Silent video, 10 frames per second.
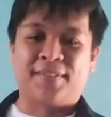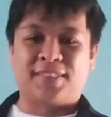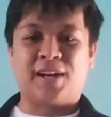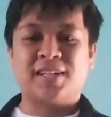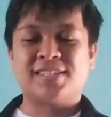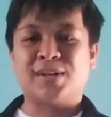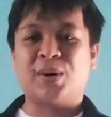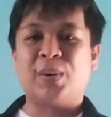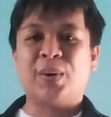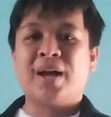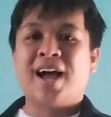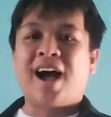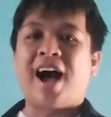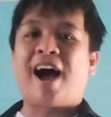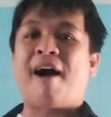No? So
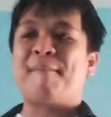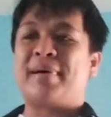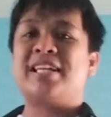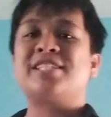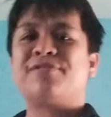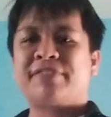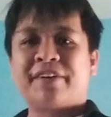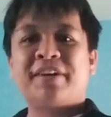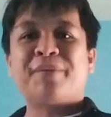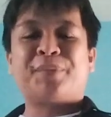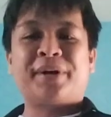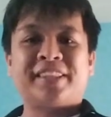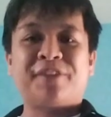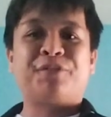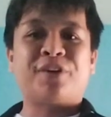it is very
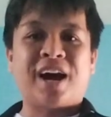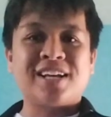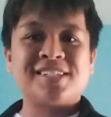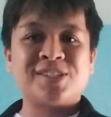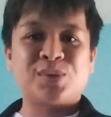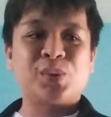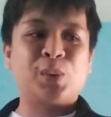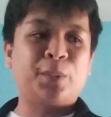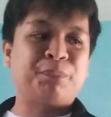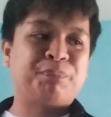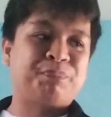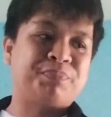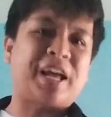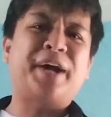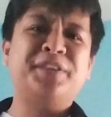important for us to
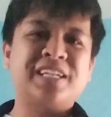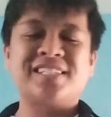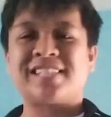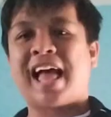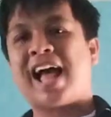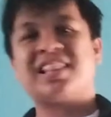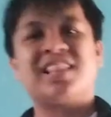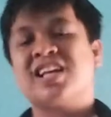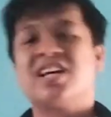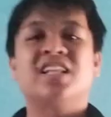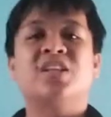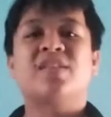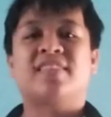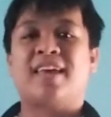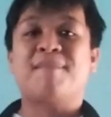understand
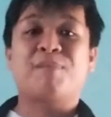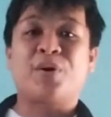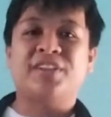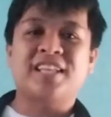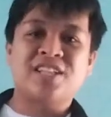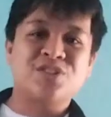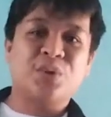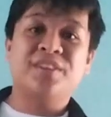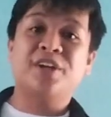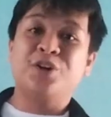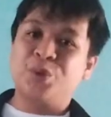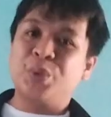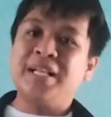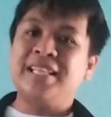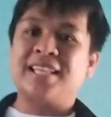the importance and the
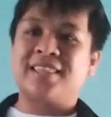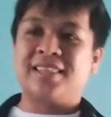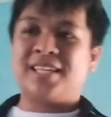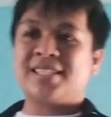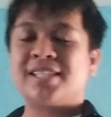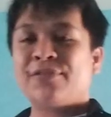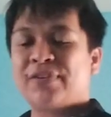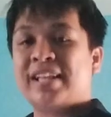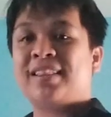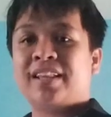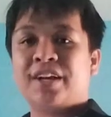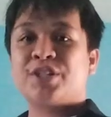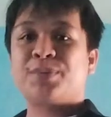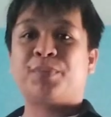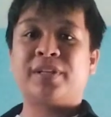role that these different
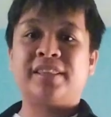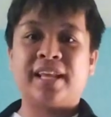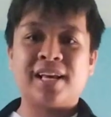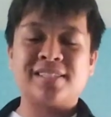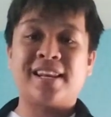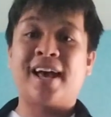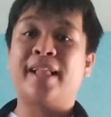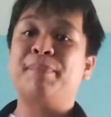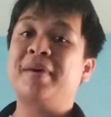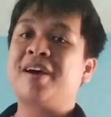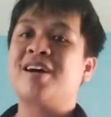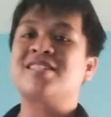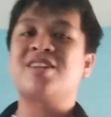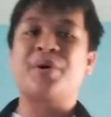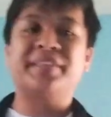layers portrays in helping us
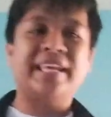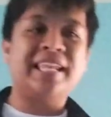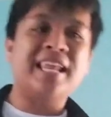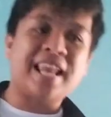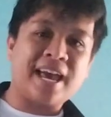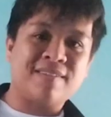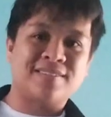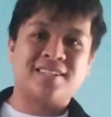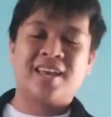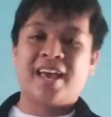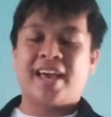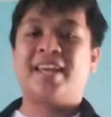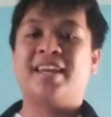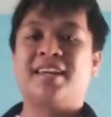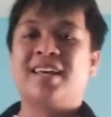in our daily lives,
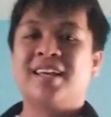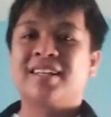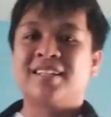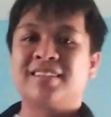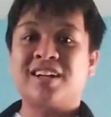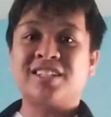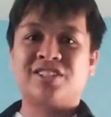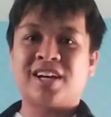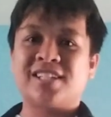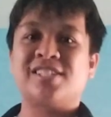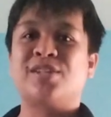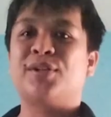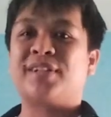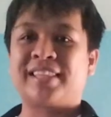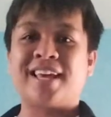and not just to
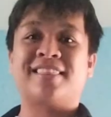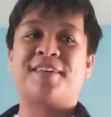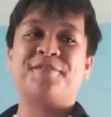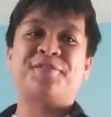take them